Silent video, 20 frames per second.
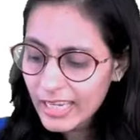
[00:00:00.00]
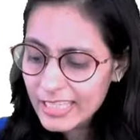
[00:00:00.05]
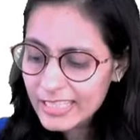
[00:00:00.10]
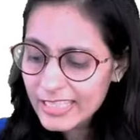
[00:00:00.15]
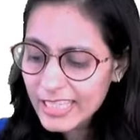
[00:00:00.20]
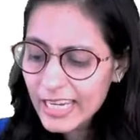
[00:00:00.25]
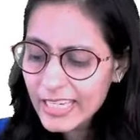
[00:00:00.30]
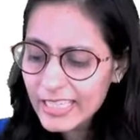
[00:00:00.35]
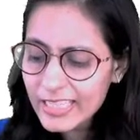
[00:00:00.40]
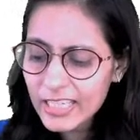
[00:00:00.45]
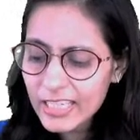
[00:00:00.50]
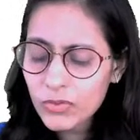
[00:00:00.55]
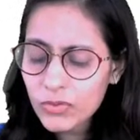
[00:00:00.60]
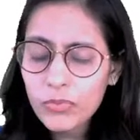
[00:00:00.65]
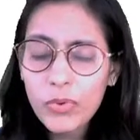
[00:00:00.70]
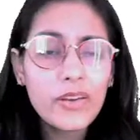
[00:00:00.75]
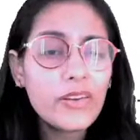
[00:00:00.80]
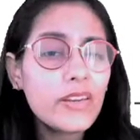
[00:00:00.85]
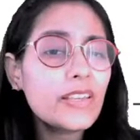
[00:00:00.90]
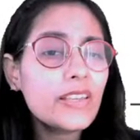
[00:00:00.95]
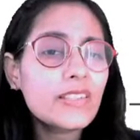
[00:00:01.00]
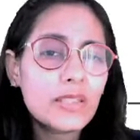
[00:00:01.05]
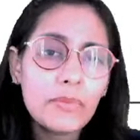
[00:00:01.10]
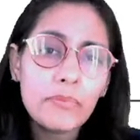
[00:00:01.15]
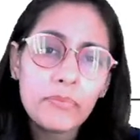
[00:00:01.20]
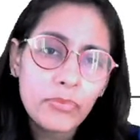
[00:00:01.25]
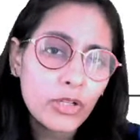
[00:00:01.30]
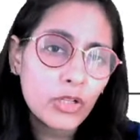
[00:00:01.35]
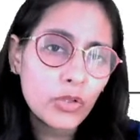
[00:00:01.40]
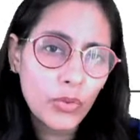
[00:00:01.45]
Isn't it? Very
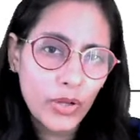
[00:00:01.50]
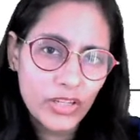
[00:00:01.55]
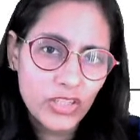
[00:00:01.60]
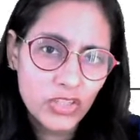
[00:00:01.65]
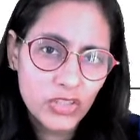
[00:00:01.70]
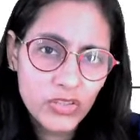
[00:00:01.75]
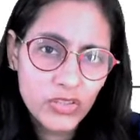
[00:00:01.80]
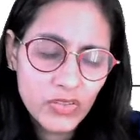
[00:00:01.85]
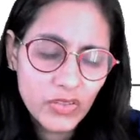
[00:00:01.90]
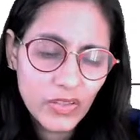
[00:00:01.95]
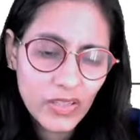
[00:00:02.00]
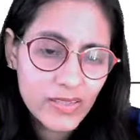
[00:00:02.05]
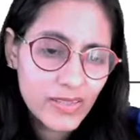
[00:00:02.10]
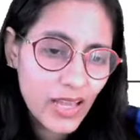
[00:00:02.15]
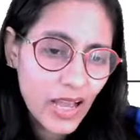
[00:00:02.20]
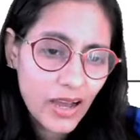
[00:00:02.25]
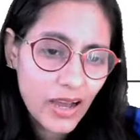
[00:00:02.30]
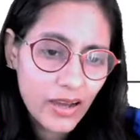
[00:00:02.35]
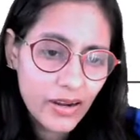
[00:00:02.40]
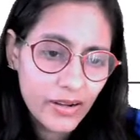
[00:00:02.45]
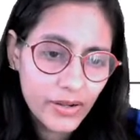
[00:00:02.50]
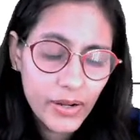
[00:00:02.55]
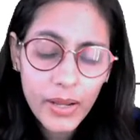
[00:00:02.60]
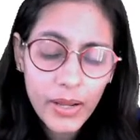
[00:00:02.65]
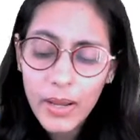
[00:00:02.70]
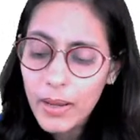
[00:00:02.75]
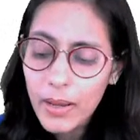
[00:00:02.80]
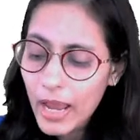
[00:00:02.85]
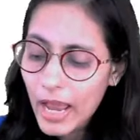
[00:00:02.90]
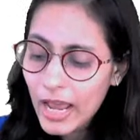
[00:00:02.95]
simple questions these are,
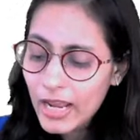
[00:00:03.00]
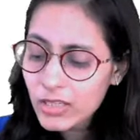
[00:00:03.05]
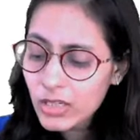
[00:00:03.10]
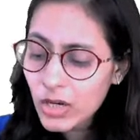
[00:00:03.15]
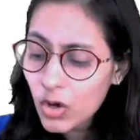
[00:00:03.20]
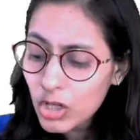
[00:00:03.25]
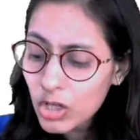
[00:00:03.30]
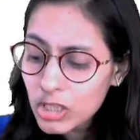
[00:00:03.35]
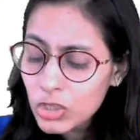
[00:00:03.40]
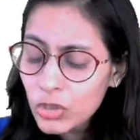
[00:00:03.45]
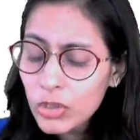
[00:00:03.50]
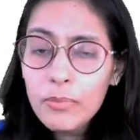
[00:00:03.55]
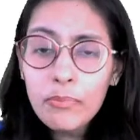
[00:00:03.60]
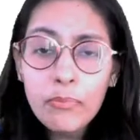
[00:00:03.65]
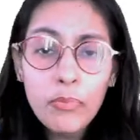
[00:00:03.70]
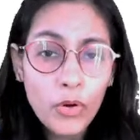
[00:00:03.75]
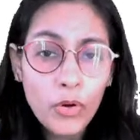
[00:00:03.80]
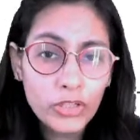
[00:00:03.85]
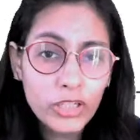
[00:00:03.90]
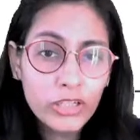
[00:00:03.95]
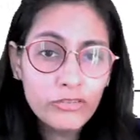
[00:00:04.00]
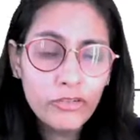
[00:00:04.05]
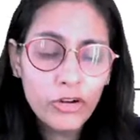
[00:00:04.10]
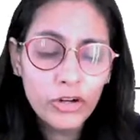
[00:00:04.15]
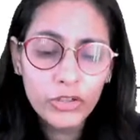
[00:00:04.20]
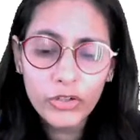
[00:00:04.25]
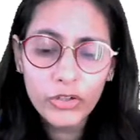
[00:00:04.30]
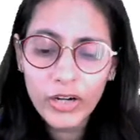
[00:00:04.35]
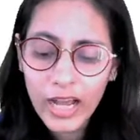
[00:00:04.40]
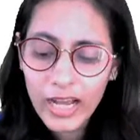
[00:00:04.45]
and also important for
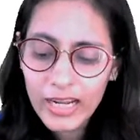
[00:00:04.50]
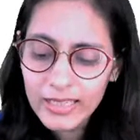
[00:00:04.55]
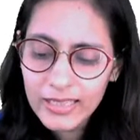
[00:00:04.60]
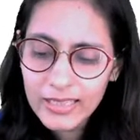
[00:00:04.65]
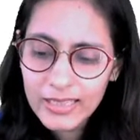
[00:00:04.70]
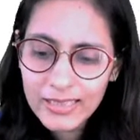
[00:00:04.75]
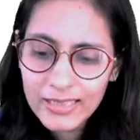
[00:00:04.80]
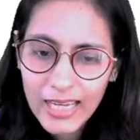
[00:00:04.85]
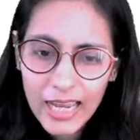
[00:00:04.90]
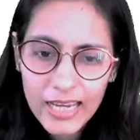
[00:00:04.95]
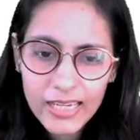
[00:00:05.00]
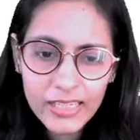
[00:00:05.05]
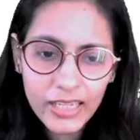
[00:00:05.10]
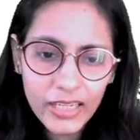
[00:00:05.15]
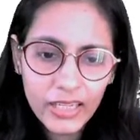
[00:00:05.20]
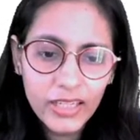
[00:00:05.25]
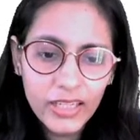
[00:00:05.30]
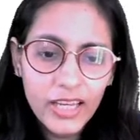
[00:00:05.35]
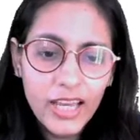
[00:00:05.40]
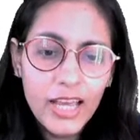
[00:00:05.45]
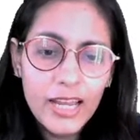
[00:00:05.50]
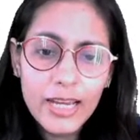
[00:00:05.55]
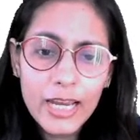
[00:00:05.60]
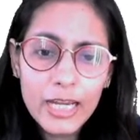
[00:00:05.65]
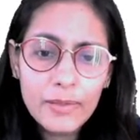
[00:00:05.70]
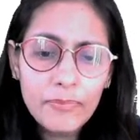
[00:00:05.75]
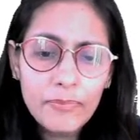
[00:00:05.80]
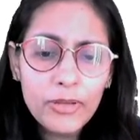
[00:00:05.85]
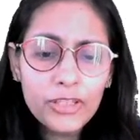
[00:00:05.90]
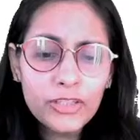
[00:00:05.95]
your understanding.
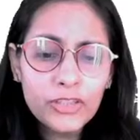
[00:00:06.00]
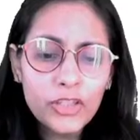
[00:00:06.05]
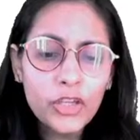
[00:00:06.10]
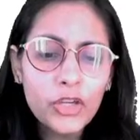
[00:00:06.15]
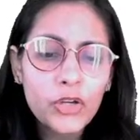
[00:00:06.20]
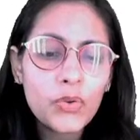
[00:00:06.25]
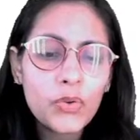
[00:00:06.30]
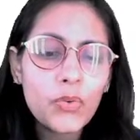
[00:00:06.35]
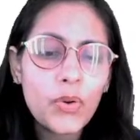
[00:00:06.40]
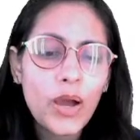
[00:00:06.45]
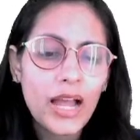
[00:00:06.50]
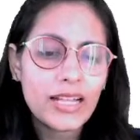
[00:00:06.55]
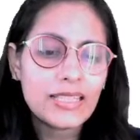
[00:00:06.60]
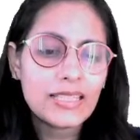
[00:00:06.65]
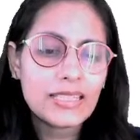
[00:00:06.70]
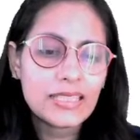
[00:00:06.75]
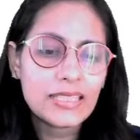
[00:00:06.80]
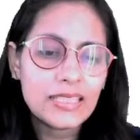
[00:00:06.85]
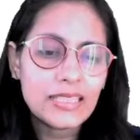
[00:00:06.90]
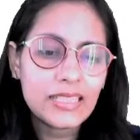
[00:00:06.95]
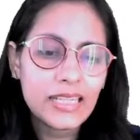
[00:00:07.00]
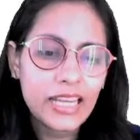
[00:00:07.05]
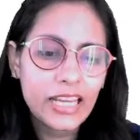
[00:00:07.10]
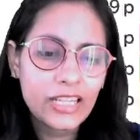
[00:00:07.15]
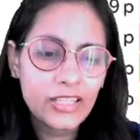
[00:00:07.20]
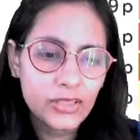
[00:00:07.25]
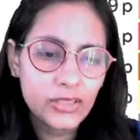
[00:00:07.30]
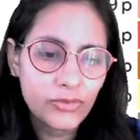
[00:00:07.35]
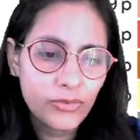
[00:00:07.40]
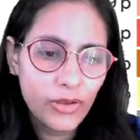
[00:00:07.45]
Let me see who answered
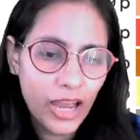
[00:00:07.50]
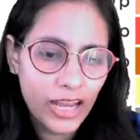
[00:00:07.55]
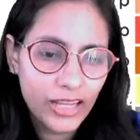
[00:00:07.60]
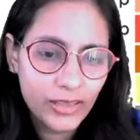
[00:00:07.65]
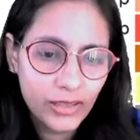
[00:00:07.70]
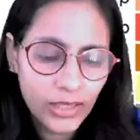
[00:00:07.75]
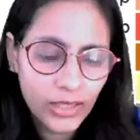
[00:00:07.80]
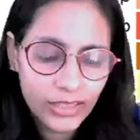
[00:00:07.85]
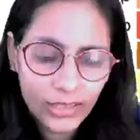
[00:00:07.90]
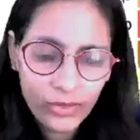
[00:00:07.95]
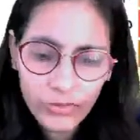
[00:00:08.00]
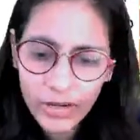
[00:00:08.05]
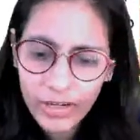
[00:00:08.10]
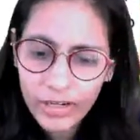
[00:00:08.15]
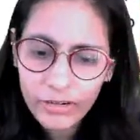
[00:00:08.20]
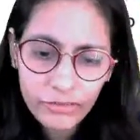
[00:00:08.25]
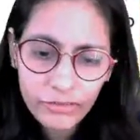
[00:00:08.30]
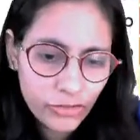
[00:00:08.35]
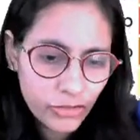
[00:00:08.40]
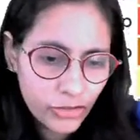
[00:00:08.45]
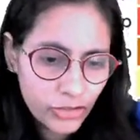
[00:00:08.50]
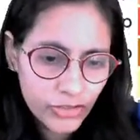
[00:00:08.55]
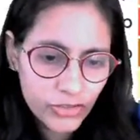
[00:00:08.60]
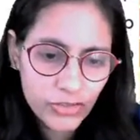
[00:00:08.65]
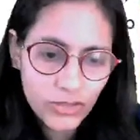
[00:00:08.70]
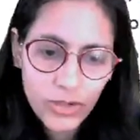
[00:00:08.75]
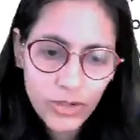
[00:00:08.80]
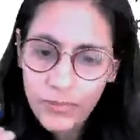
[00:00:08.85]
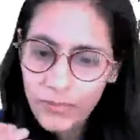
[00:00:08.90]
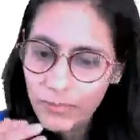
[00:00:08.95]
it at the very
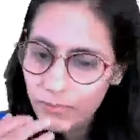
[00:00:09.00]
first.